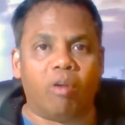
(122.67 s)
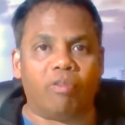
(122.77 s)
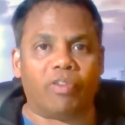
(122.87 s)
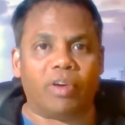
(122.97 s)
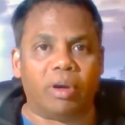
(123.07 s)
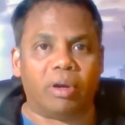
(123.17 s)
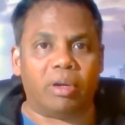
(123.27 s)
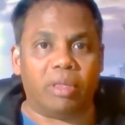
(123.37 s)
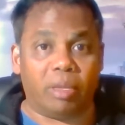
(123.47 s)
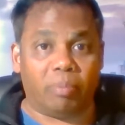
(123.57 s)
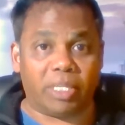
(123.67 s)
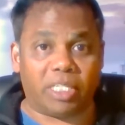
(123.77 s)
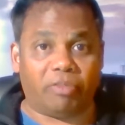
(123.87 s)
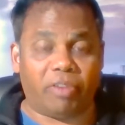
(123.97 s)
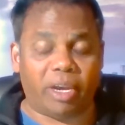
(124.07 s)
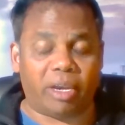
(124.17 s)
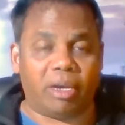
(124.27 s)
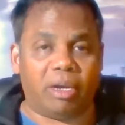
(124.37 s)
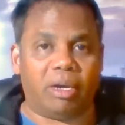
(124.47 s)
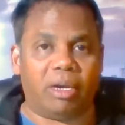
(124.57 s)
of the Pacific,
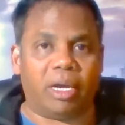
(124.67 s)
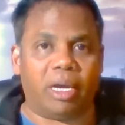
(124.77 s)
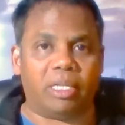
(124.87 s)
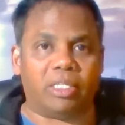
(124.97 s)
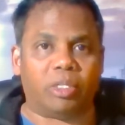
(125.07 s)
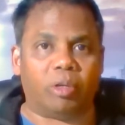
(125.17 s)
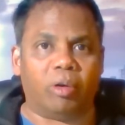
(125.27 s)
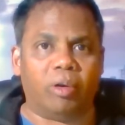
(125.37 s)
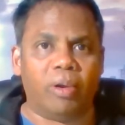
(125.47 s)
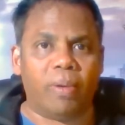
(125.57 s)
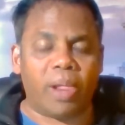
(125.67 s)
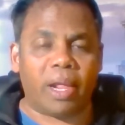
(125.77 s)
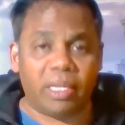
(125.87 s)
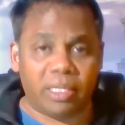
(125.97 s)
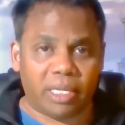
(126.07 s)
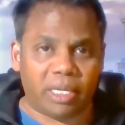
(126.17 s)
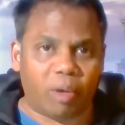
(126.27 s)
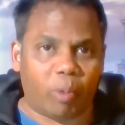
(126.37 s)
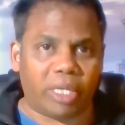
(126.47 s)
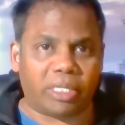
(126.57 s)
and so in
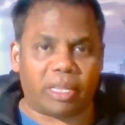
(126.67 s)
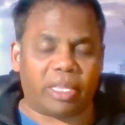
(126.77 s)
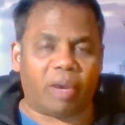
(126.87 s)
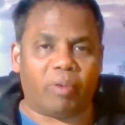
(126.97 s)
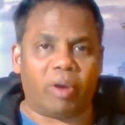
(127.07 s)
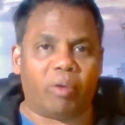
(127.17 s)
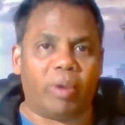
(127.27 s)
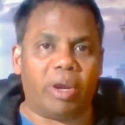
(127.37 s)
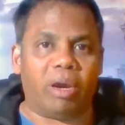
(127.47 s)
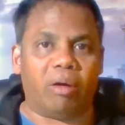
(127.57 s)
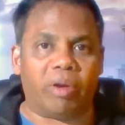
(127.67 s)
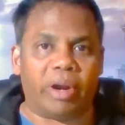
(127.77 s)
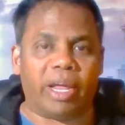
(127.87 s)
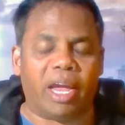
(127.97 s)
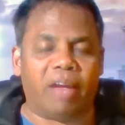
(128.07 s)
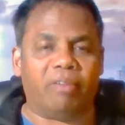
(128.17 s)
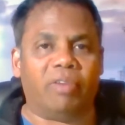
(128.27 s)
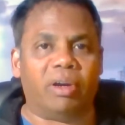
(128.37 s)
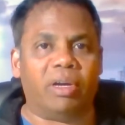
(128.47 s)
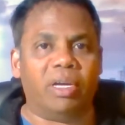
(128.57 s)
certain ways, I think we already have
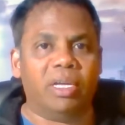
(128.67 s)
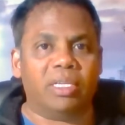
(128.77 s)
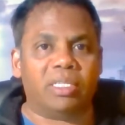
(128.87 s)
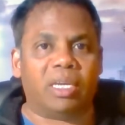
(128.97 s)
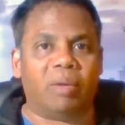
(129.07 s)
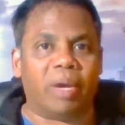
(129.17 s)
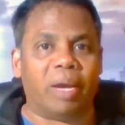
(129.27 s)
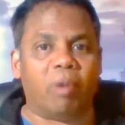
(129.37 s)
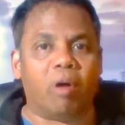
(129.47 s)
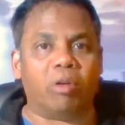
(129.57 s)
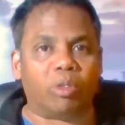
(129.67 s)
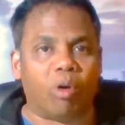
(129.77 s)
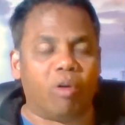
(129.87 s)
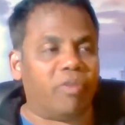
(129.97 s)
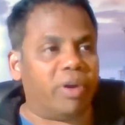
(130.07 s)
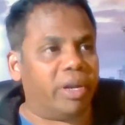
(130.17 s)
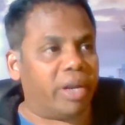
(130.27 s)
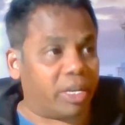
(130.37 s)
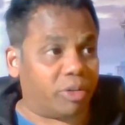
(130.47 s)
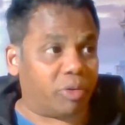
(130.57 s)
some amount of a
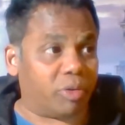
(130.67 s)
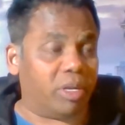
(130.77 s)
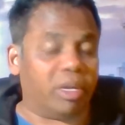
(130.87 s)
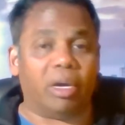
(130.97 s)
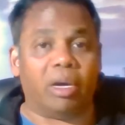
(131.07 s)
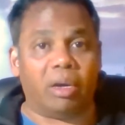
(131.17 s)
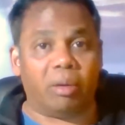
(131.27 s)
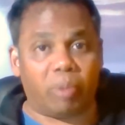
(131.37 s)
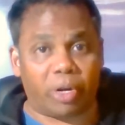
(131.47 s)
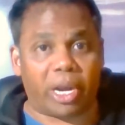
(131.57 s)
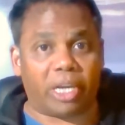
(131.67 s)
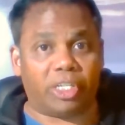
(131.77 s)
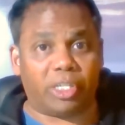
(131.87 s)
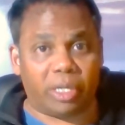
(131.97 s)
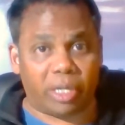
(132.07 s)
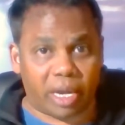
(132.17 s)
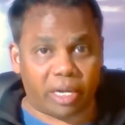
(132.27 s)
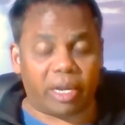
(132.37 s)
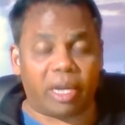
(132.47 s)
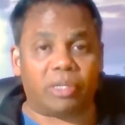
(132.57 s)
natural protection and
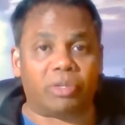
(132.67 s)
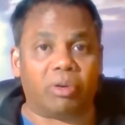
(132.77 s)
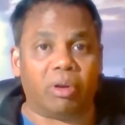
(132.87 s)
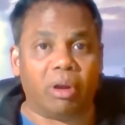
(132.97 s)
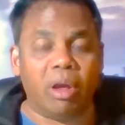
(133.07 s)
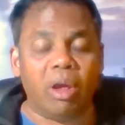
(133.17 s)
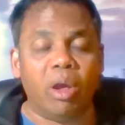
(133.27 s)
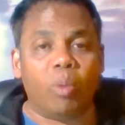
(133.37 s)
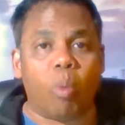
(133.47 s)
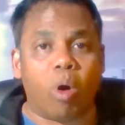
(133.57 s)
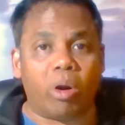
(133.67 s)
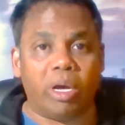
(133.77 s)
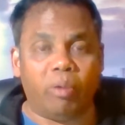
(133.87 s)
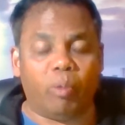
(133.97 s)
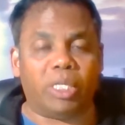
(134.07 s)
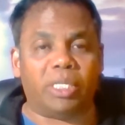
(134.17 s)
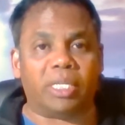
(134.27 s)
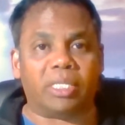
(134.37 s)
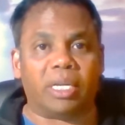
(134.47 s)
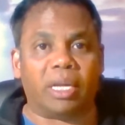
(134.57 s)
a natural border, which
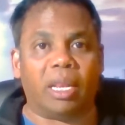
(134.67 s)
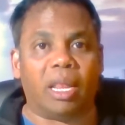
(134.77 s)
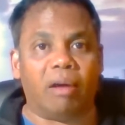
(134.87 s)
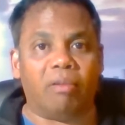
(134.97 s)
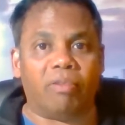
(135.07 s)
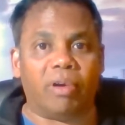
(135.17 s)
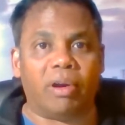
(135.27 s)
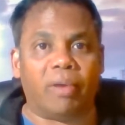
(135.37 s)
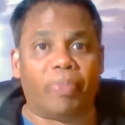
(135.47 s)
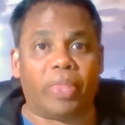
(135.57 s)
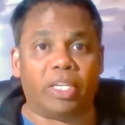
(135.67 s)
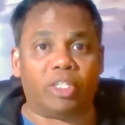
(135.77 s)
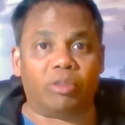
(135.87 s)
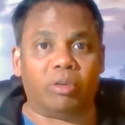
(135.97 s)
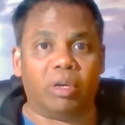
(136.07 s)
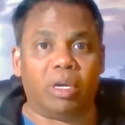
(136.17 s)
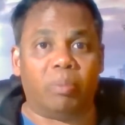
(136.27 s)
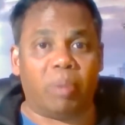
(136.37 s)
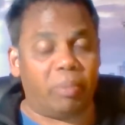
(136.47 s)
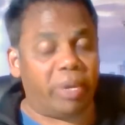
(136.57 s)
doesn't allow things to
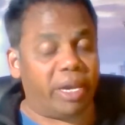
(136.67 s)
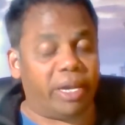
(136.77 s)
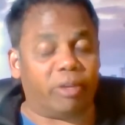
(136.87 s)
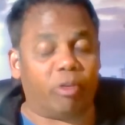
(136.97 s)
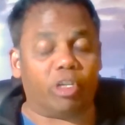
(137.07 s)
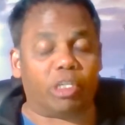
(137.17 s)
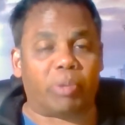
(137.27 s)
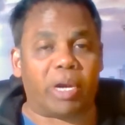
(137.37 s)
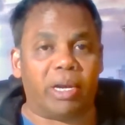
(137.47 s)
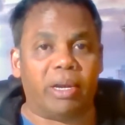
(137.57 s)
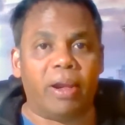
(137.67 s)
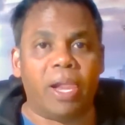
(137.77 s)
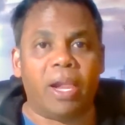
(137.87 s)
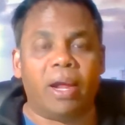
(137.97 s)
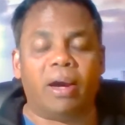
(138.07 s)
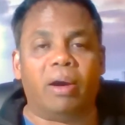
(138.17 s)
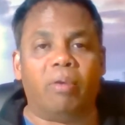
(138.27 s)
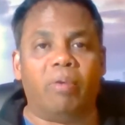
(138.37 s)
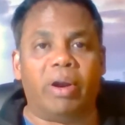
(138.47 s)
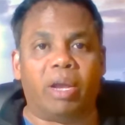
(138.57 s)
permeate or spread
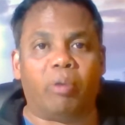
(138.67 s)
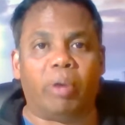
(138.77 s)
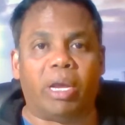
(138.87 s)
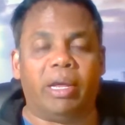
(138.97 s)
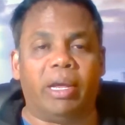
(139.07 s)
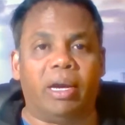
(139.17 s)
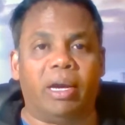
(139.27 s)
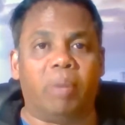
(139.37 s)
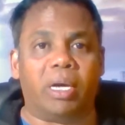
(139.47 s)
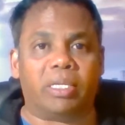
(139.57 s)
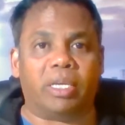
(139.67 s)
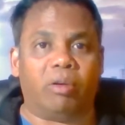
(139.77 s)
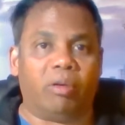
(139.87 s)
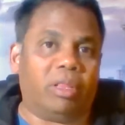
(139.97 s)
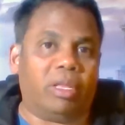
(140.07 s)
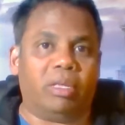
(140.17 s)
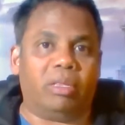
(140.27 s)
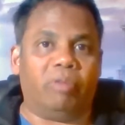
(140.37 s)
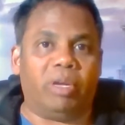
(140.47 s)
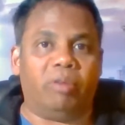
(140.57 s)
very quickly. But
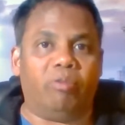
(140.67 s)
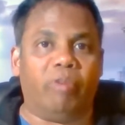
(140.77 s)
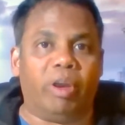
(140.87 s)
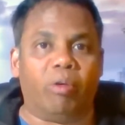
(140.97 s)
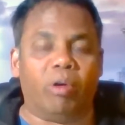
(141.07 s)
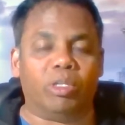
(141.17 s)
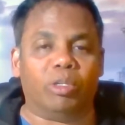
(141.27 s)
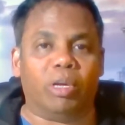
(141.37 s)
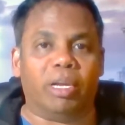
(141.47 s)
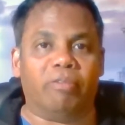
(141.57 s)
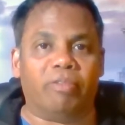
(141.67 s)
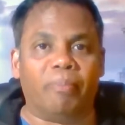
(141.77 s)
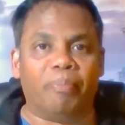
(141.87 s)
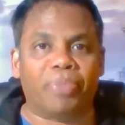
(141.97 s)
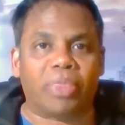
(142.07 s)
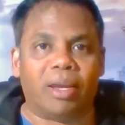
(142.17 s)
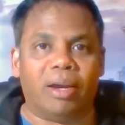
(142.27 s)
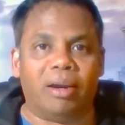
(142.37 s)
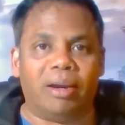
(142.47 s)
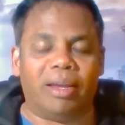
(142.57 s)
we all do live
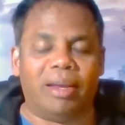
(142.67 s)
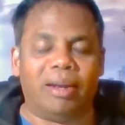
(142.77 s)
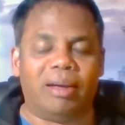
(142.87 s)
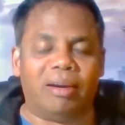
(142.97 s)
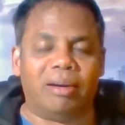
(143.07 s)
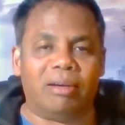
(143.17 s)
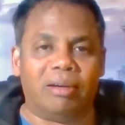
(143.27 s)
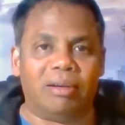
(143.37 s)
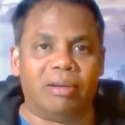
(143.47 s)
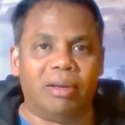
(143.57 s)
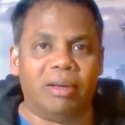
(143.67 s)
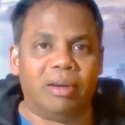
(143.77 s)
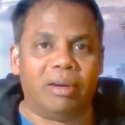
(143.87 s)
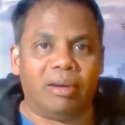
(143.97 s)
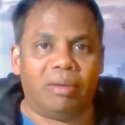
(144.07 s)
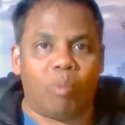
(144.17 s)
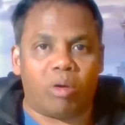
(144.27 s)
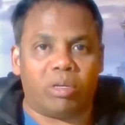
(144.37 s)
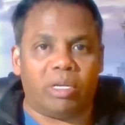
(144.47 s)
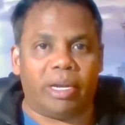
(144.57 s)
in a
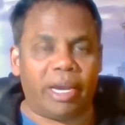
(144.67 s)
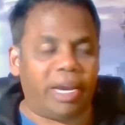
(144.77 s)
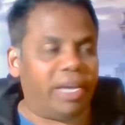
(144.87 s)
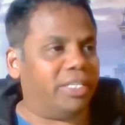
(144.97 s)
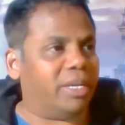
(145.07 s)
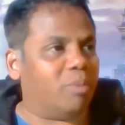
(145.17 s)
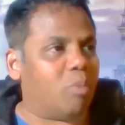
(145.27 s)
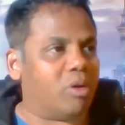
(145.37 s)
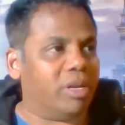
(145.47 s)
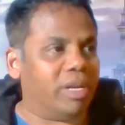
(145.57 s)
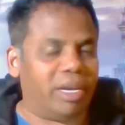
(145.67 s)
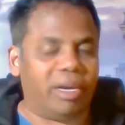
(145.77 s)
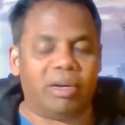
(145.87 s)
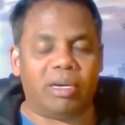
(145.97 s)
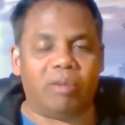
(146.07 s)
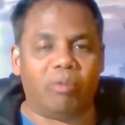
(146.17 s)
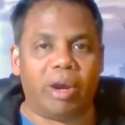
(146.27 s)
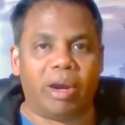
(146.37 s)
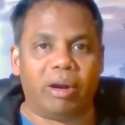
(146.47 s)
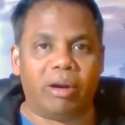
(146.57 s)
modern age and modern era
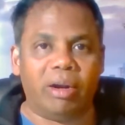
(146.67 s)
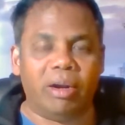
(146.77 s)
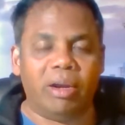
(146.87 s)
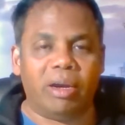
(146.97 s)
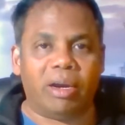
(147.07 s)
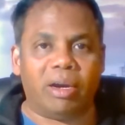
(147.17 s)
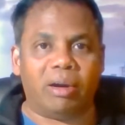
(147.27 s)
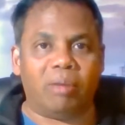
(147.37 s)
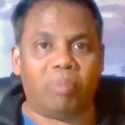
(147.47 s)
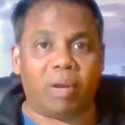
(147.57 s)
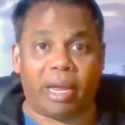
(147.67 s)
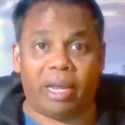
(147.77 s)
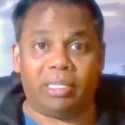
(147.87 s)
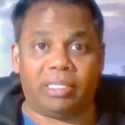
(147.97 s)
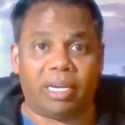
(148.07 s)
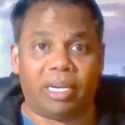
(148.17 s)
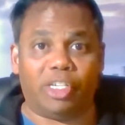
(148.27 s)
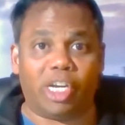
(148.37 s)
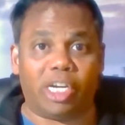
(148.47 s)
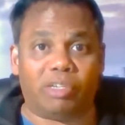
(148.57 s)
where planes and
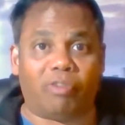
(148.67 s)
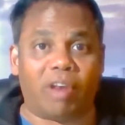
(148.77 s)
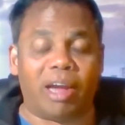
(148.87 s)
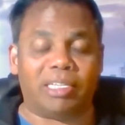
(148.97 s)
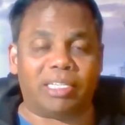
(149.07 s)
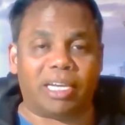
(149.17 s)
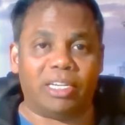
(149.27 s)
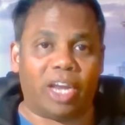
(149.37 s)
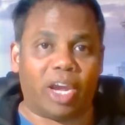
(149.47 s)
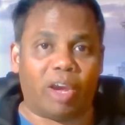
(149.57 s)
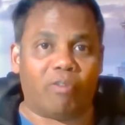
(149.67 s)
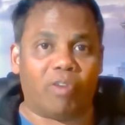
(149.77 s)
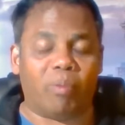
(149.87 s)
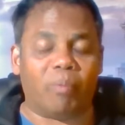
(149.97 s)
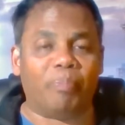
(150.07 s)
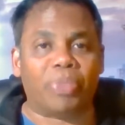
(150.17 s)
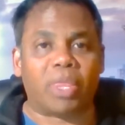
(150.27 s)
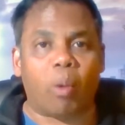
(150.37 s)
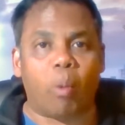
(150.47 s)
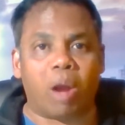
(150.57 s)
jet flights can take you from
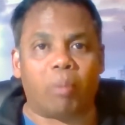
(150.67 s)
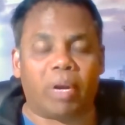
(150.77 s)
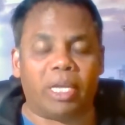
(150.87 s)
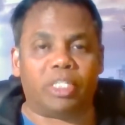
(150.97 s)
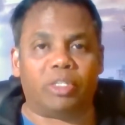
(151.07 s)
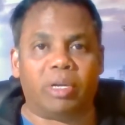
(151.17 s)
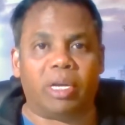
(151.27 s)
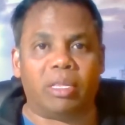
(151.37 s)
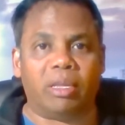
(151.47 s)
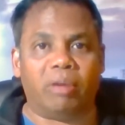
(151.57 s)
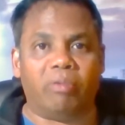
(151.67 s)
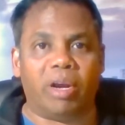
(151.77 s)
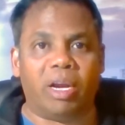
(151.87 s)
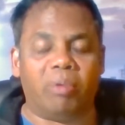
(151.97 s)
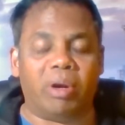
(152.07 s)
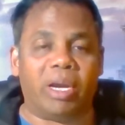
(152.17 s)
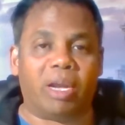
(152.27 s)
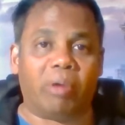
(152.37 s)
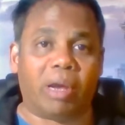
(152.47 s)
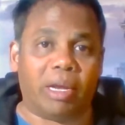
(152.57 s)
one place to another very, very
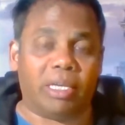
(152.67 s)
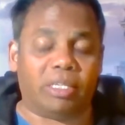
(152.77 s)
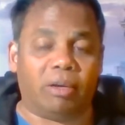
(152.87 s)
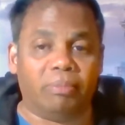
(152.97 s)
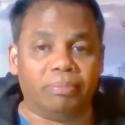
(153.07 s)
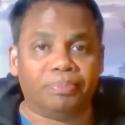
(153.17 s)
quickly. So